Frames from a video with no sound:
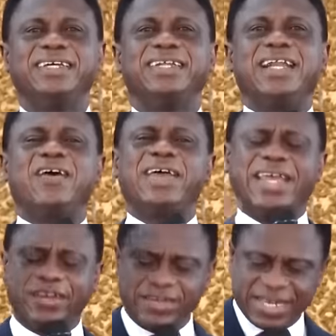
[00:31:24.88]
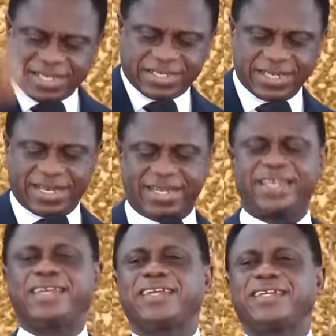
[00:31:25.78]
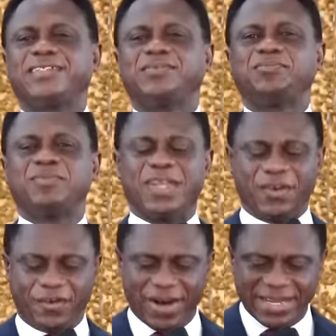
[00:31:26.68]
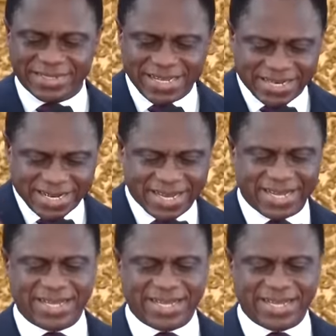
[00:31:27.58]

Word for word: Now, heal the sick, raise the dead,